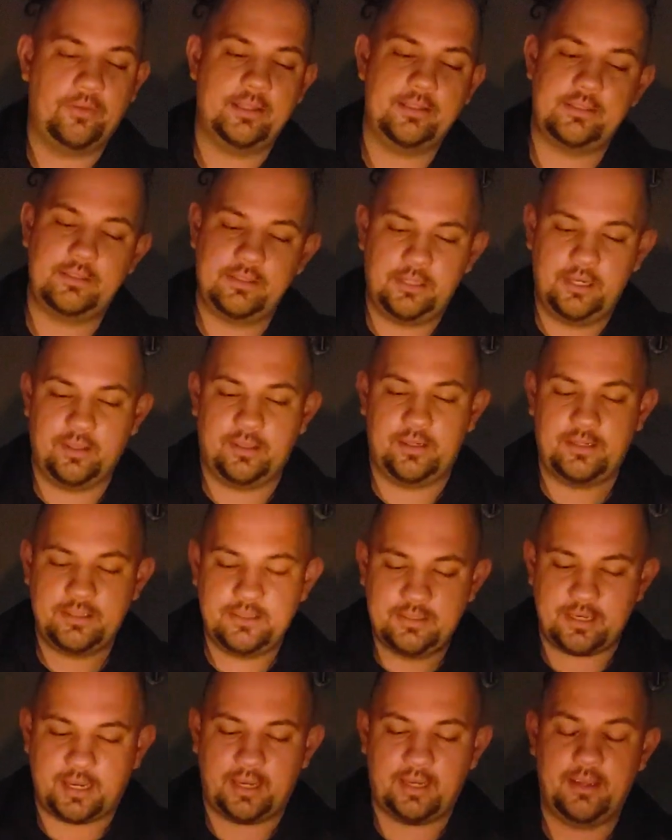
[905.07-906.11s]
that's silly to
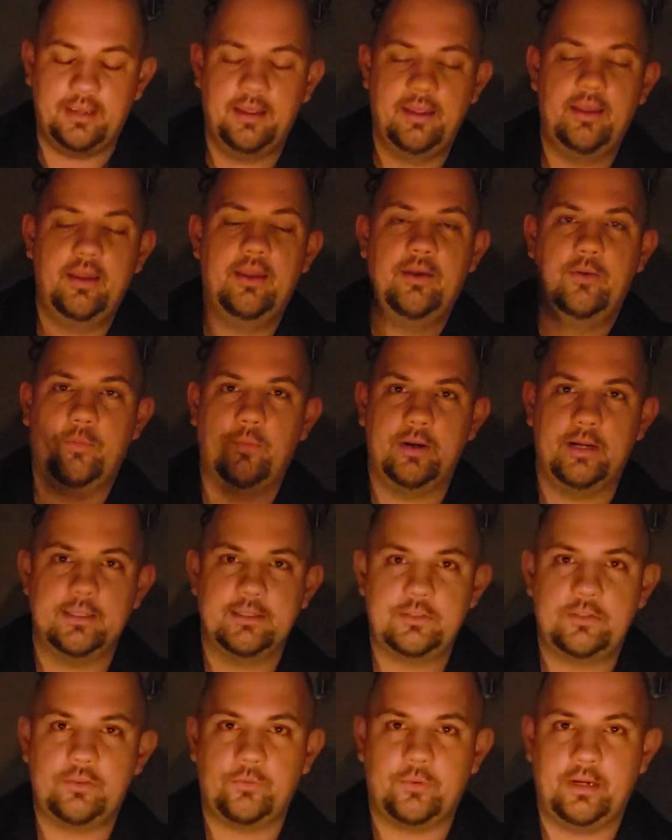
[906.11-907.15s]
say when
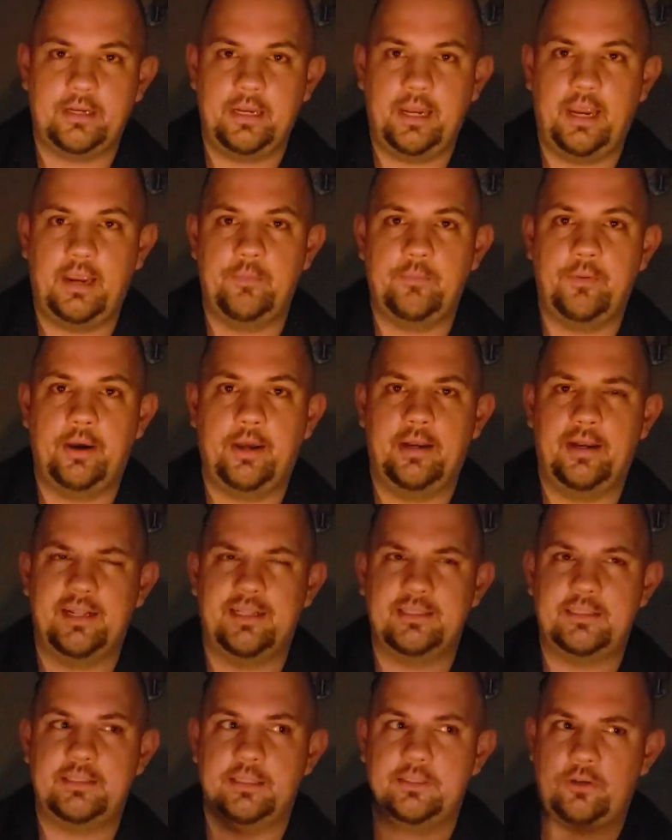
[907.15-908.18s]
it's 3D, but
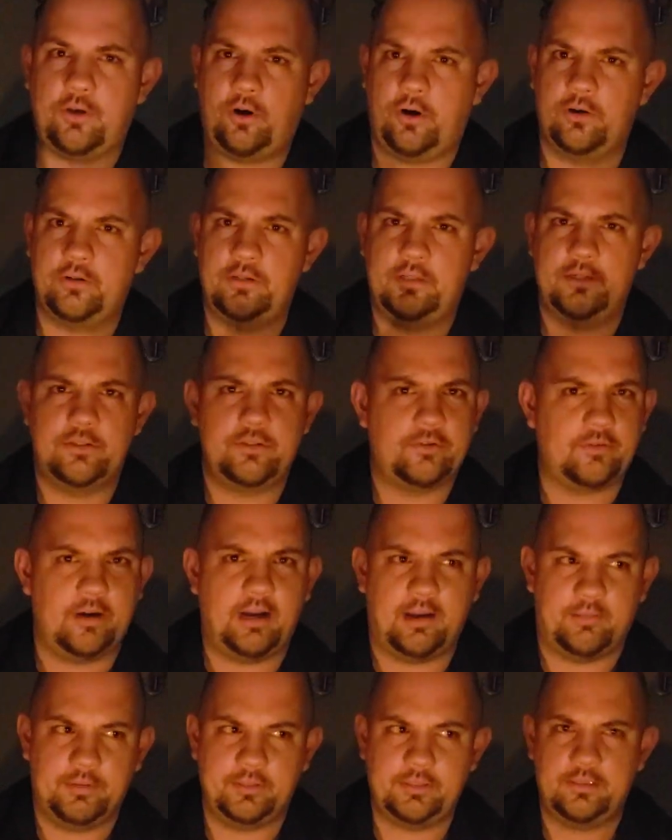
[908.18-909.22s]
it's hard to
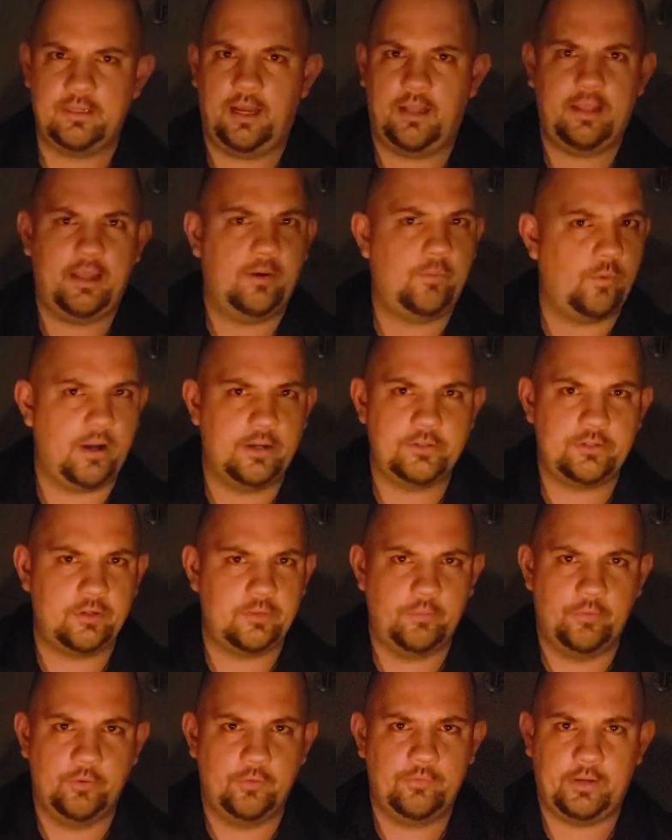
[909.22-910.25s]
describe. It's not like watching a
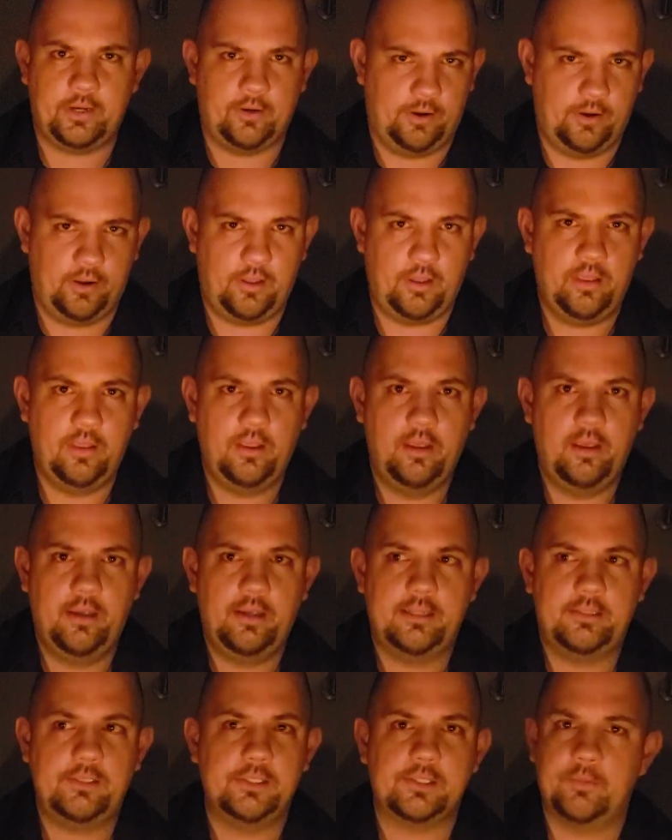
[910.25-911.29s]
movie at all.
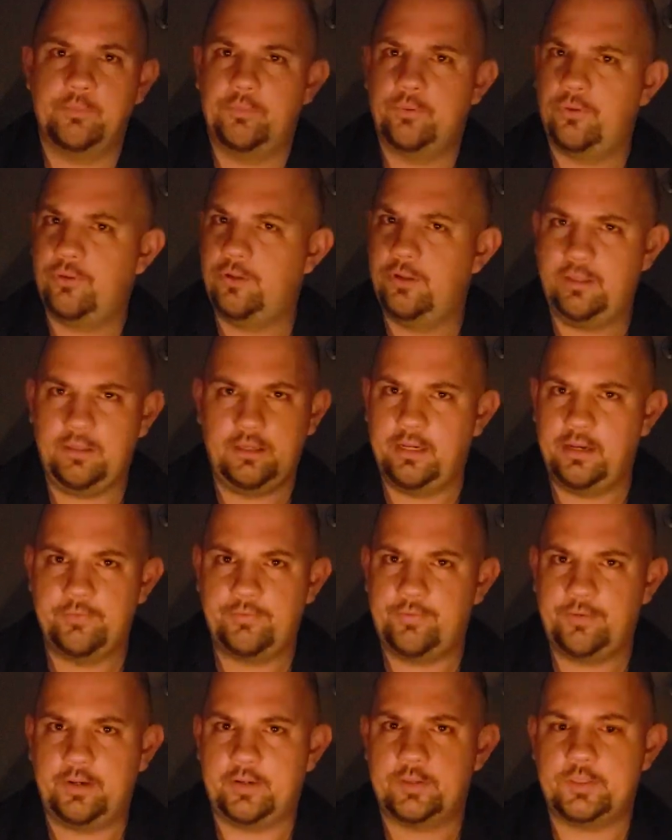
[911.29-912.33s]
It's a completely
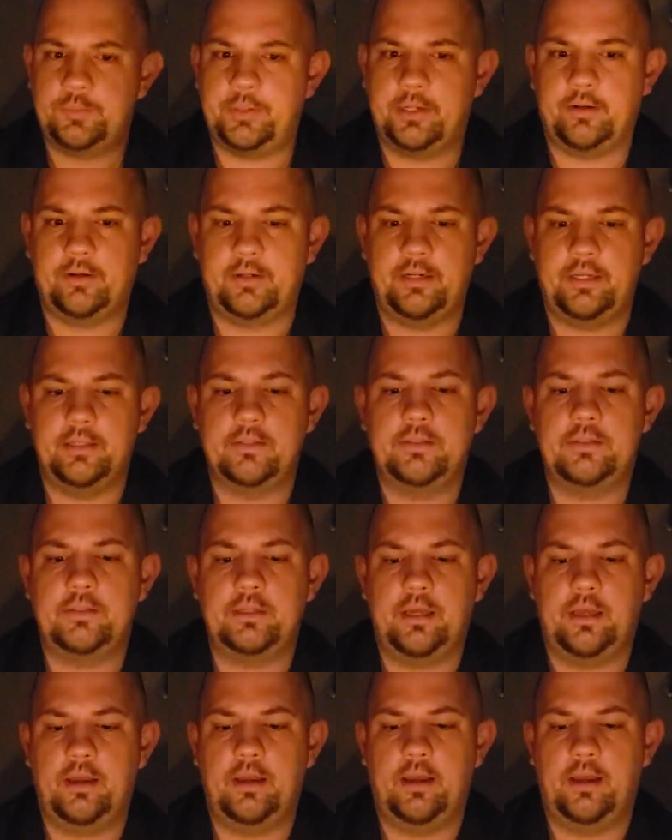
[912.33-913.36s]
different experience.
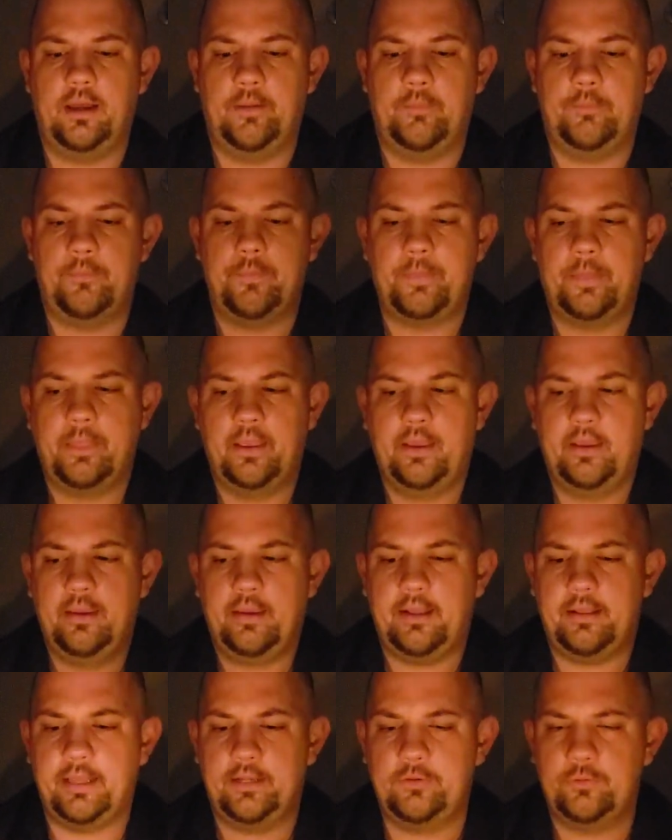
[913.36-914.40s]
And
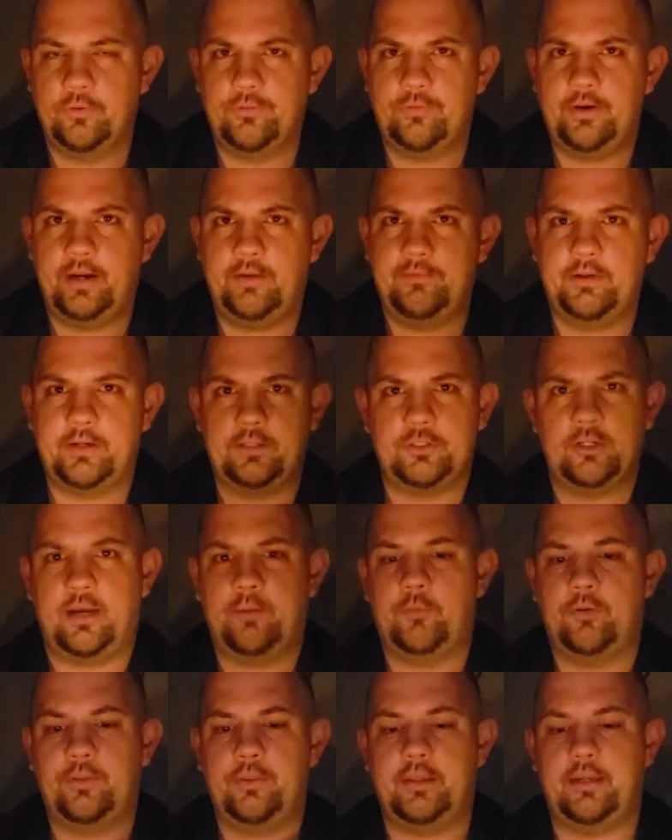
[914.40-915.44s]
they do a very big
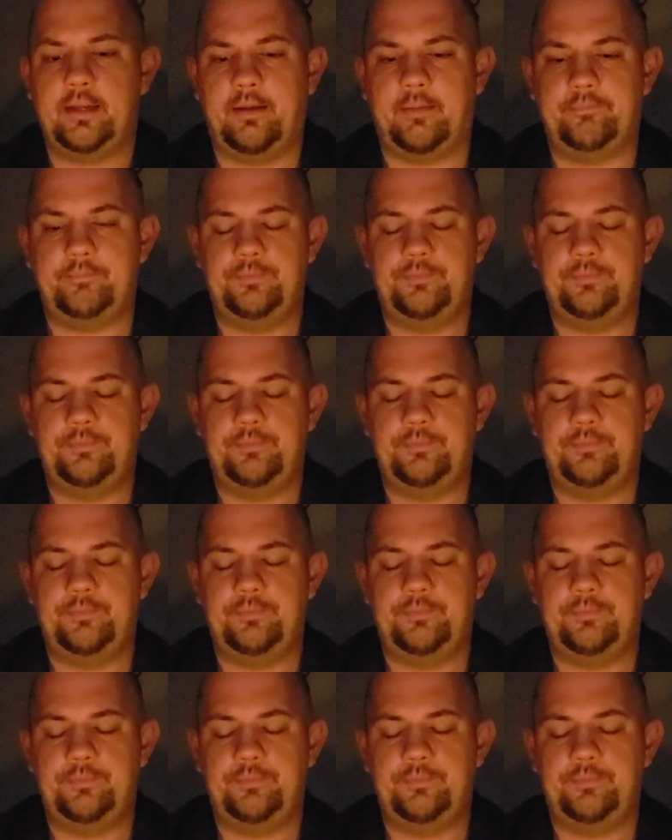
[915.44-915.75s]
job with it.